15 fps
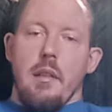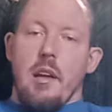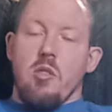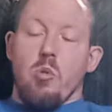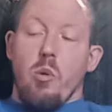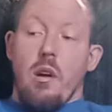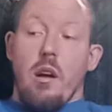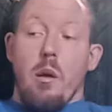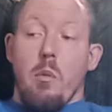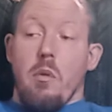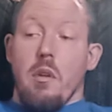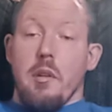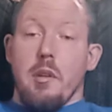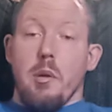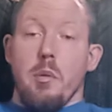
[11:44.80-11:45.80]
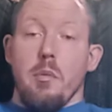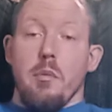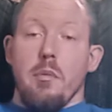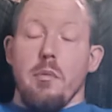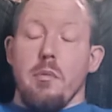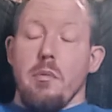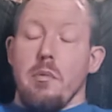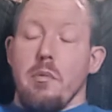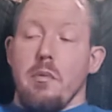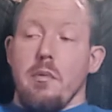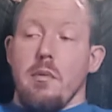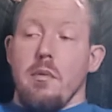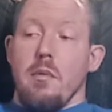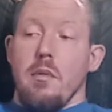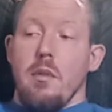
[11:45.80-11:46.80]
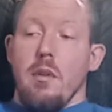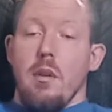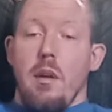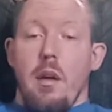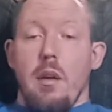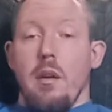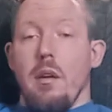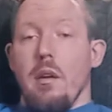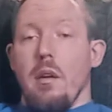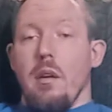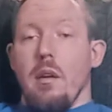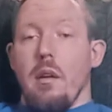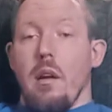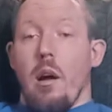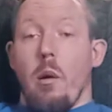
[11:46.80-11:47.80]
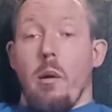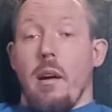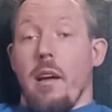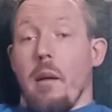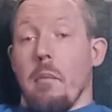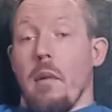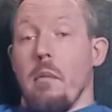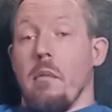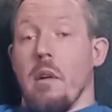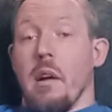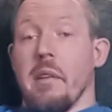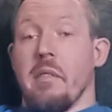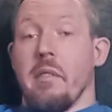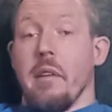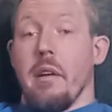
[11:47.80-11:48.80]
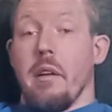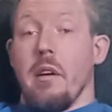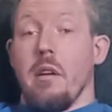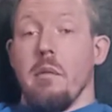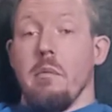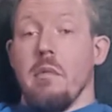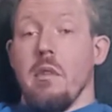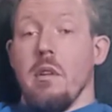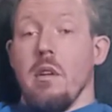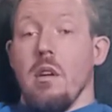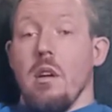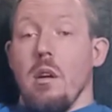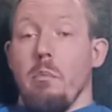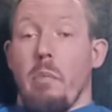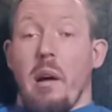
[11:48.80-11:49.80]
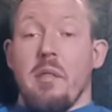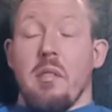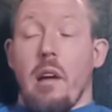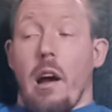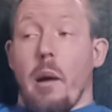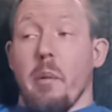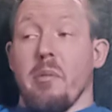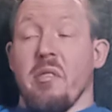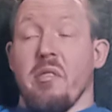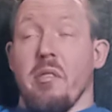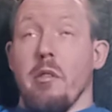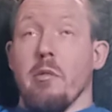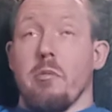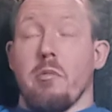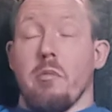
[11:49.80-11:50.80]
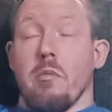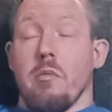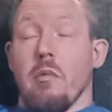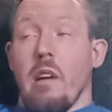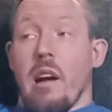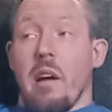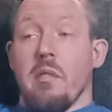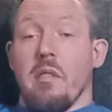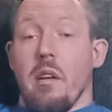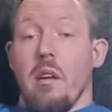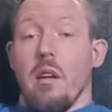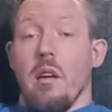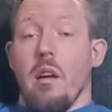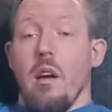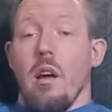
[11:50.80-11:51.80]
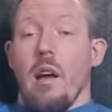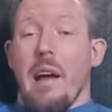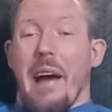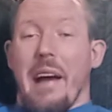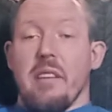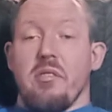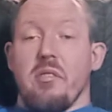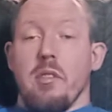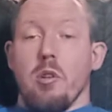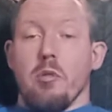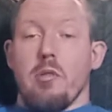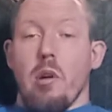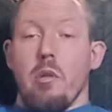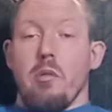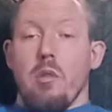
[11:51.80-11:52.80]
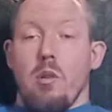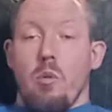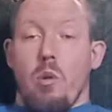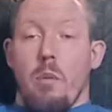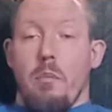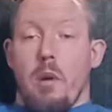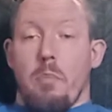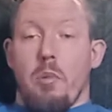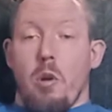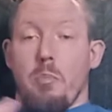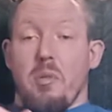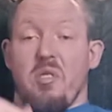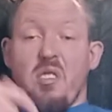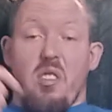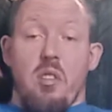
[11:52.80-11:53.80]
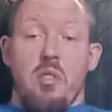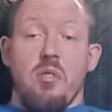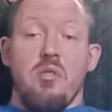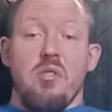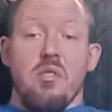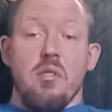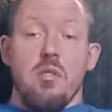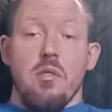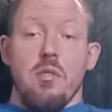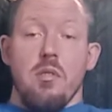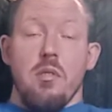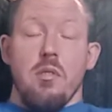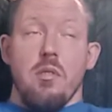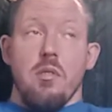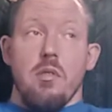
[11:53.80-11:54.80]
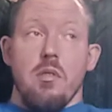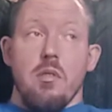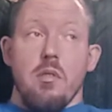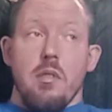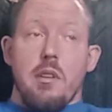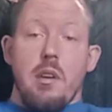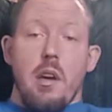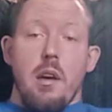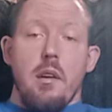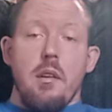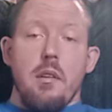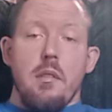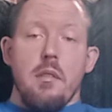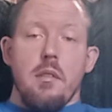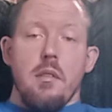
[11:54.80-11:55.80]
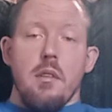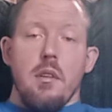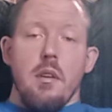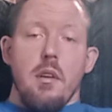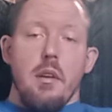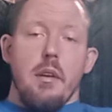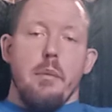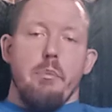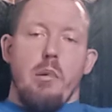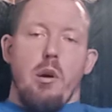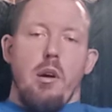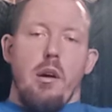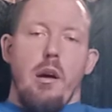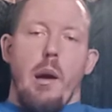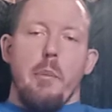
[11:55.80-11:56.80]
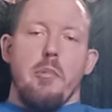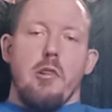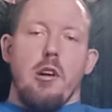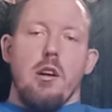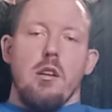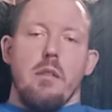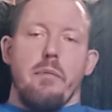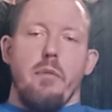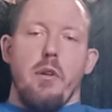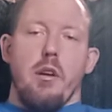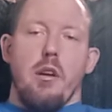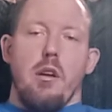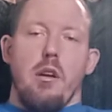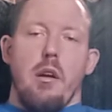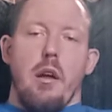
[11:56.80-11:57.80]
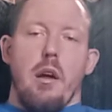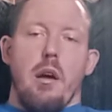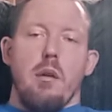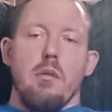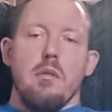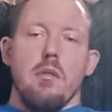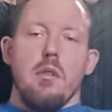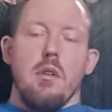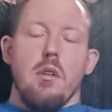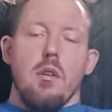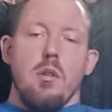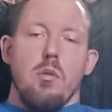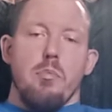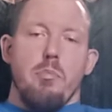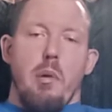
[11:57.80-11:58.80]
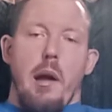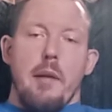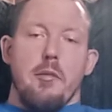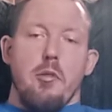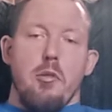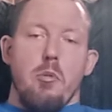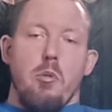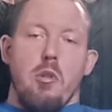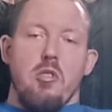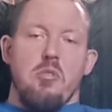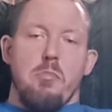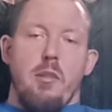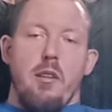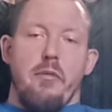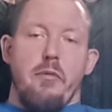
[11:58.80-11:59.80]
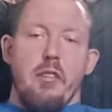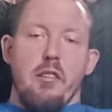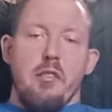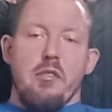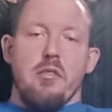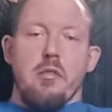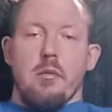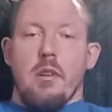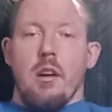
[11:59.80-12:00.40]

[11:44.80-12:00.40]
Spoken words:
that's what I want to do, and I already have my mind set up, but I still don't know what my purpose is yet, but I'm trying to figure it out. But I do want to spread fitness